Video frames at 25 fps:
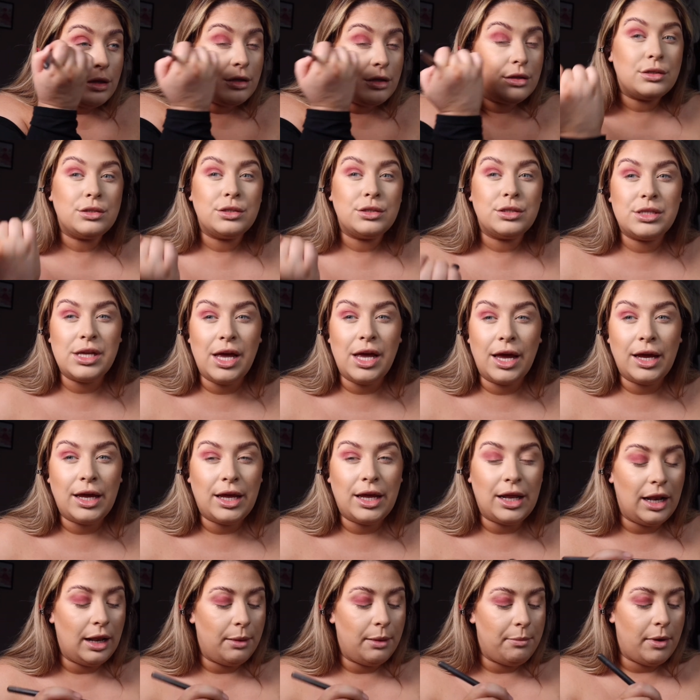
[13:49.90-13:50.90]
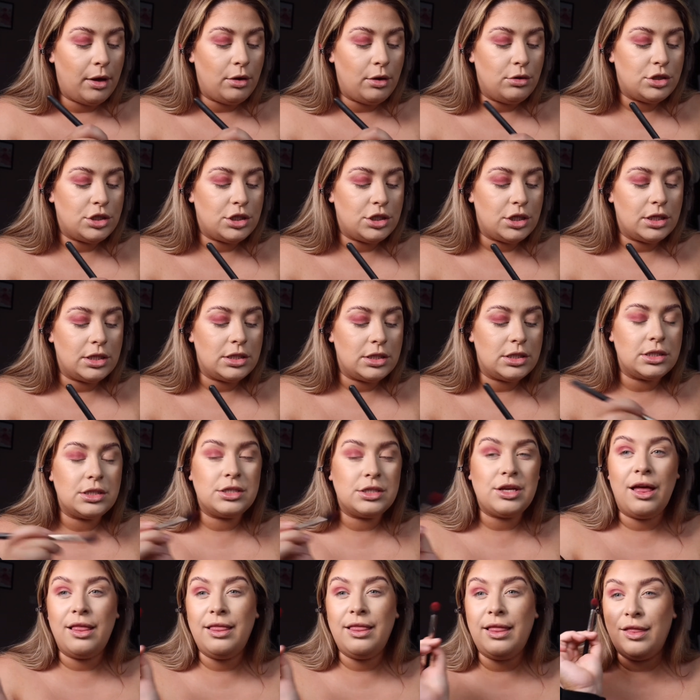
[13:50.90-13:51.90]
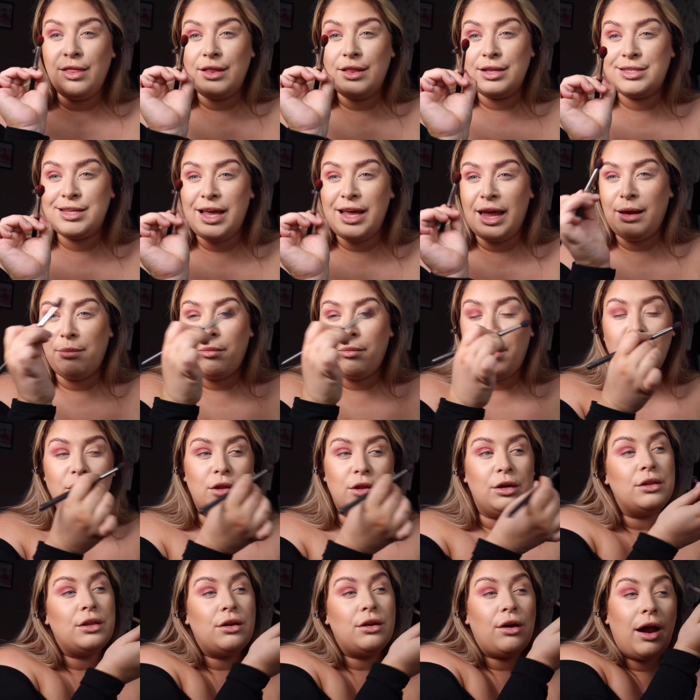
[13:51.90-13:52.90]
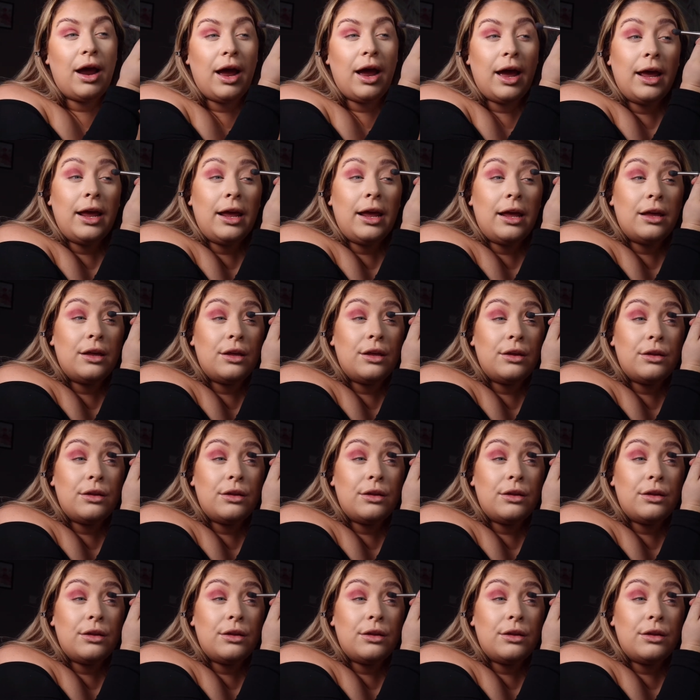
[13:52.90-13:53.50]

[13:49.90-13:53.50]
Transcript: circular motions and then the same on the other eye